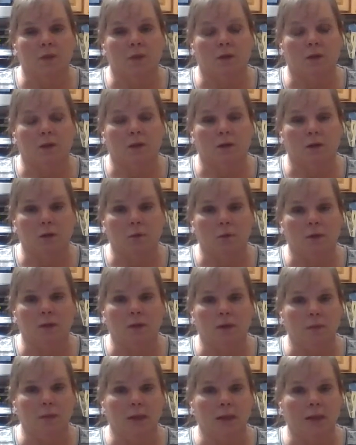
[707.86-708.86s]
along
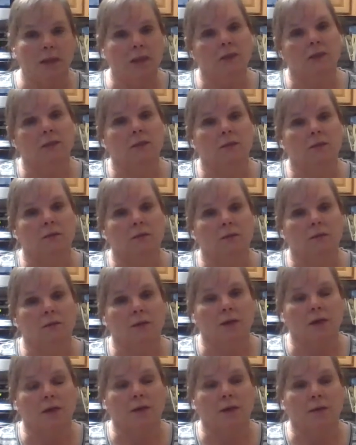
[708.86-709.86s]
with the medication,
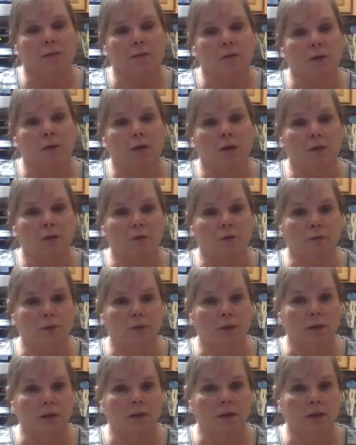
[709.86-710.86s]

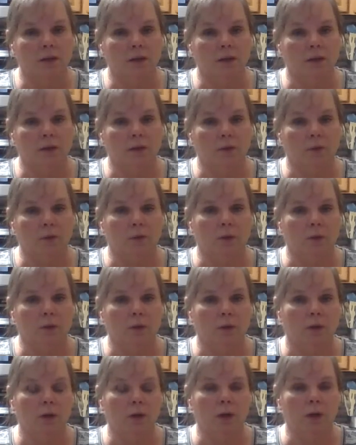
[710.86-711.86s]
hopefully it will
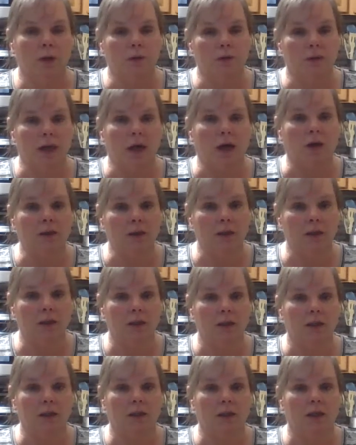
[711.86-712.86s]
go down
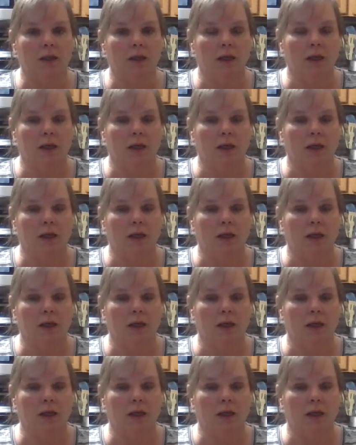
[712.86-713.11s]
again.